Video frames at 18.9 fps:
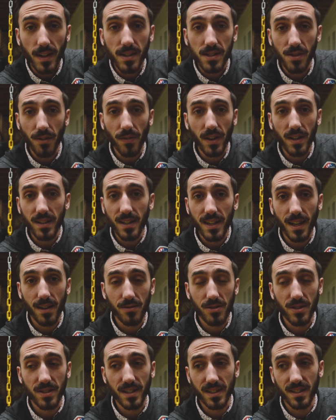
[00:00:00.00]
So finally, I
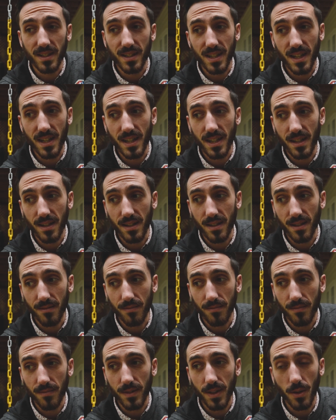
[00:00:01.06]
would just like to say
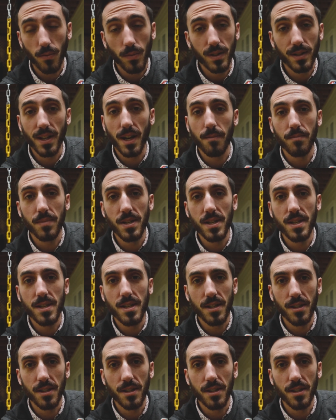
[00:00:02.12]
there will not be,